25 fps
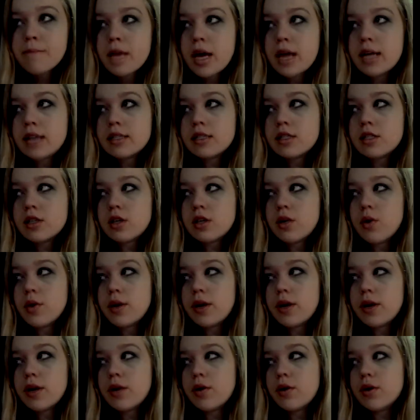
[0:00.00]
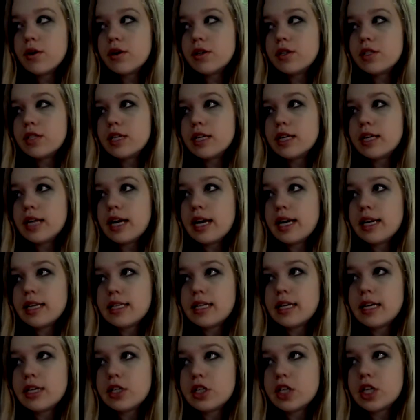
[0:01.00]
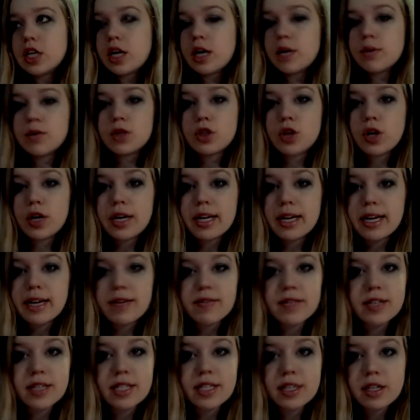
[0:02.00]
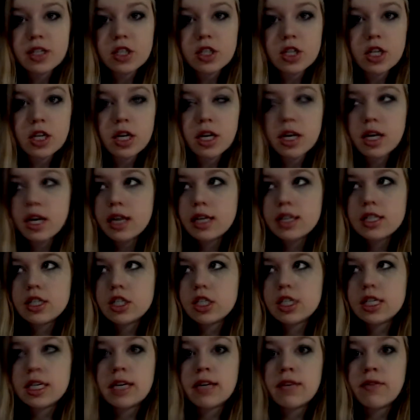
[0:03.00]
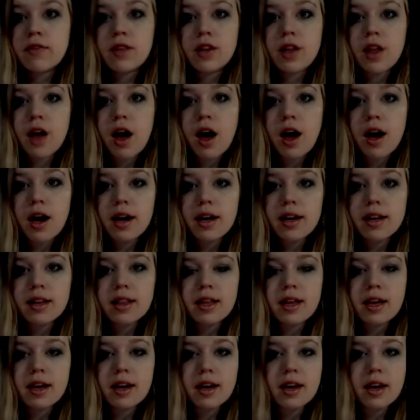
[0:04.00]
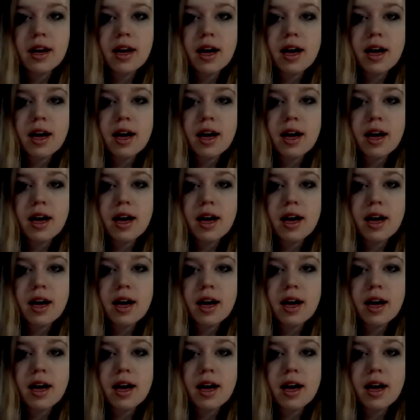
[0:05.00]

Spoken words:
And so in order to get attention, I would try to give attention and I just give a lot, and then